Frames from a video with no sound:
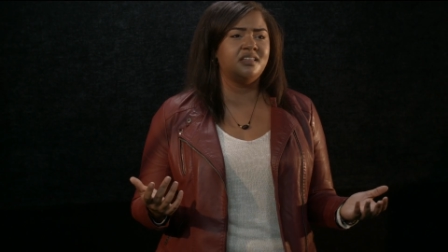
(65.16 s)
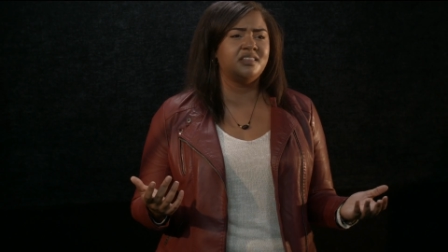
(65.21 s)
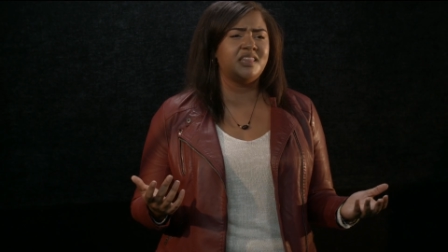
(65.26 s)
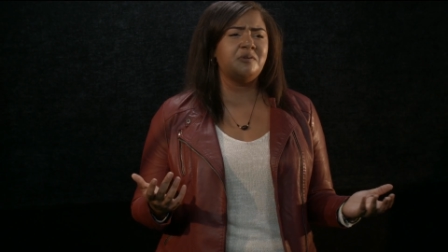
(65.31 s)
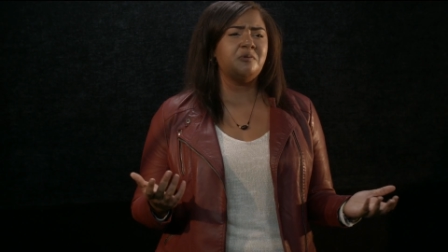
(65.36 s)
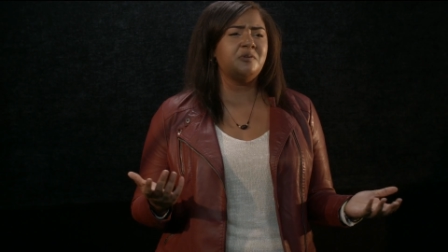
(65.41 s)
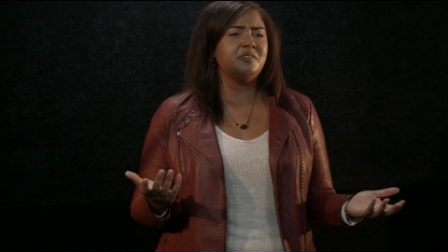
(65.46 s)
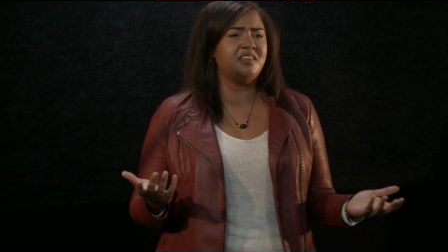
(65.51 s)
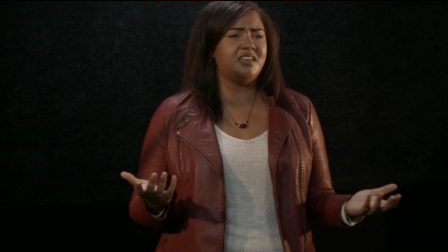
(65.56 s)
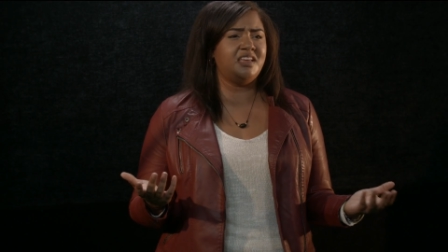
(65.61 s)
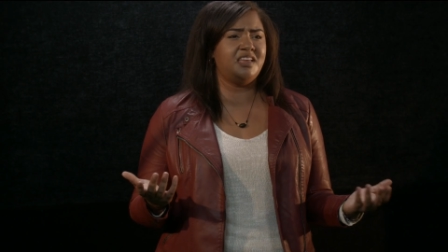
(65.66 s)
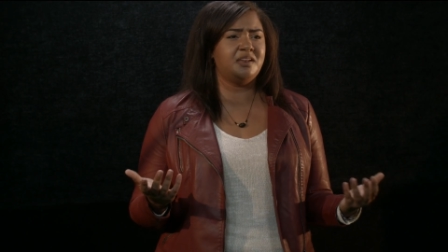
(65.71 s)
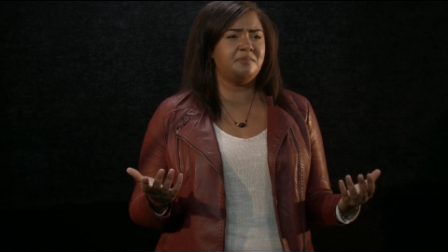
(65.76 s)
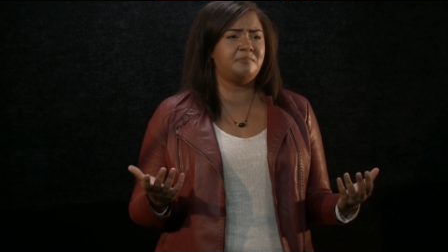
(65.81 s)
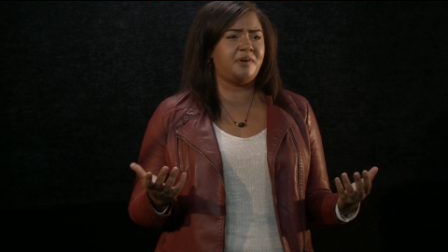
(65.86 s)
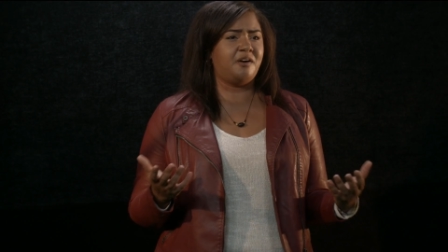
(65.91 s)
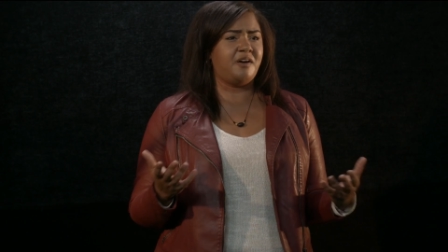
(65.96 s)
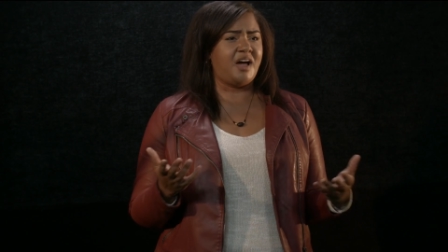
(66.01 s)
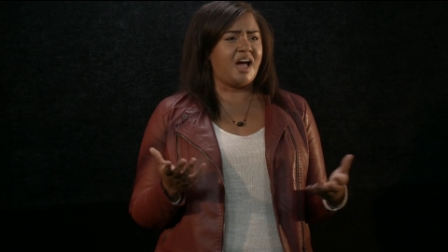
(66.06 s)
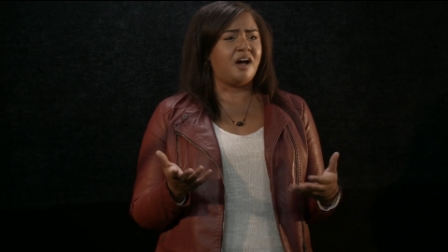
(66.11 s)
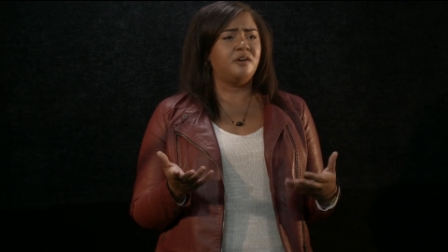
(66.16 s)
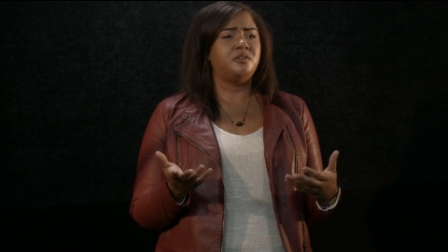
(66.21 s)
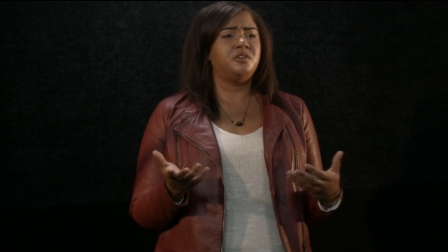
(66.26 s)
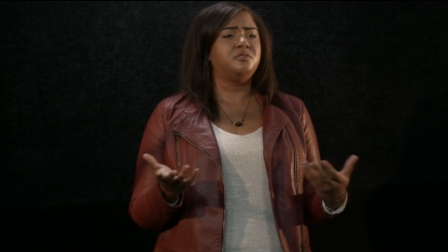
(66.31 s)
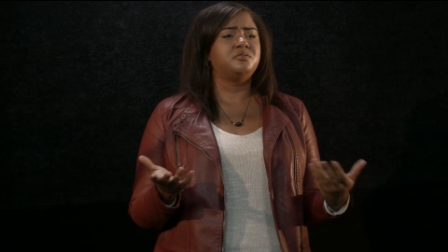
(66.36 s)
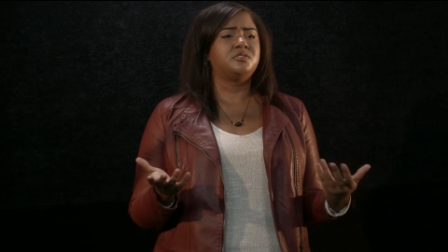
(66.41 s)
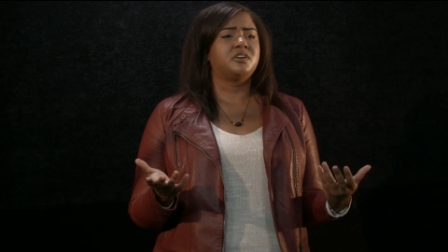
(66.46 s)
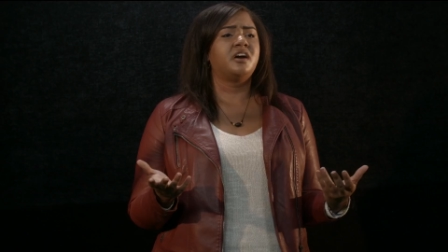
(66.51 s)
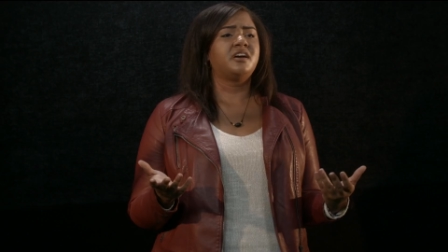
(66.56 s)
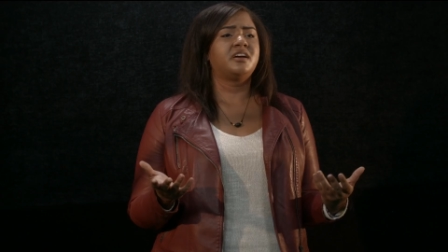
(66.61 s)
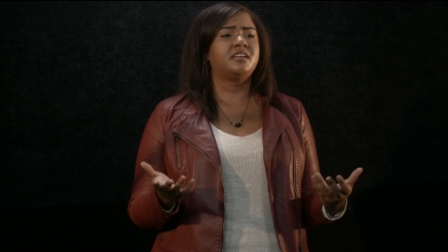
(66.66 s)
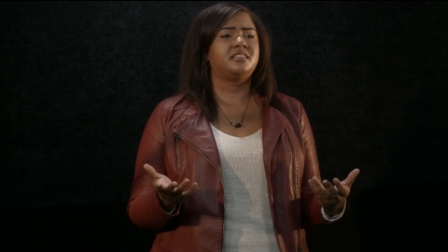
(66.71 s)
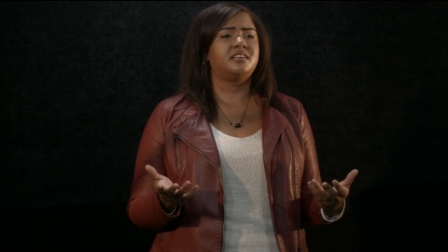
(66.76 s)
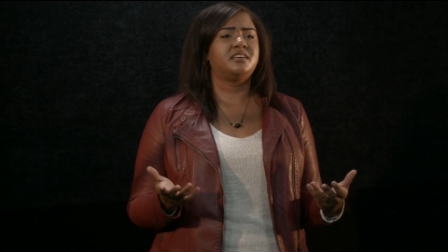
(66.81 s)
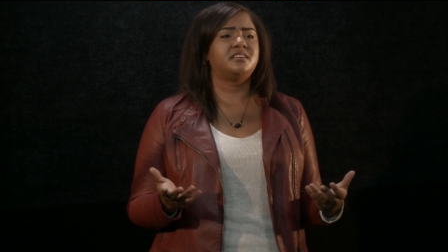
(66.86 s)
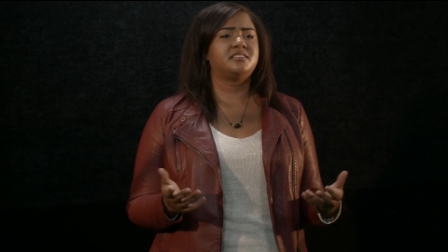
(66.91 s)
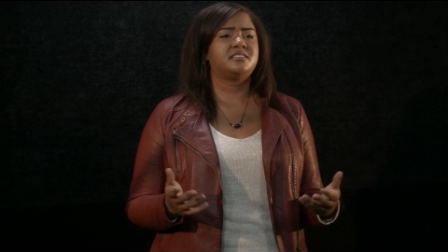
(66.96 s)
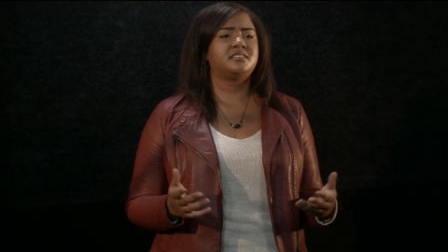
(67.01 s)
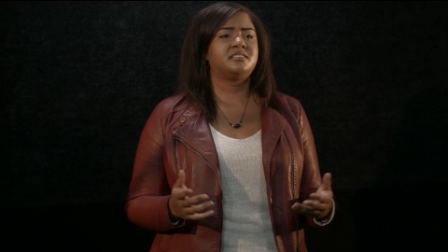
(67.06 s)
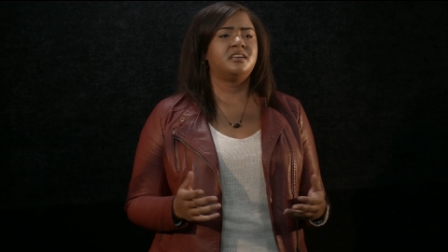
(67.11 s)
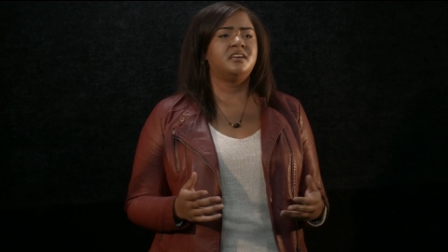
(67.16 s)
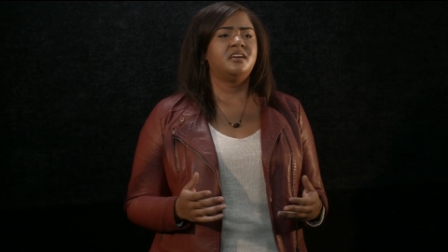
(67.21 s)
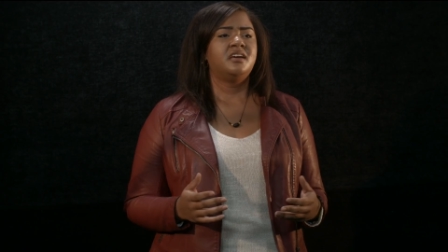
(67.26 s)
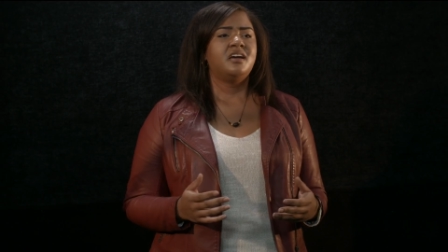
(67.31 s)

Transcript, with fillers: They were thinking about how do you target this.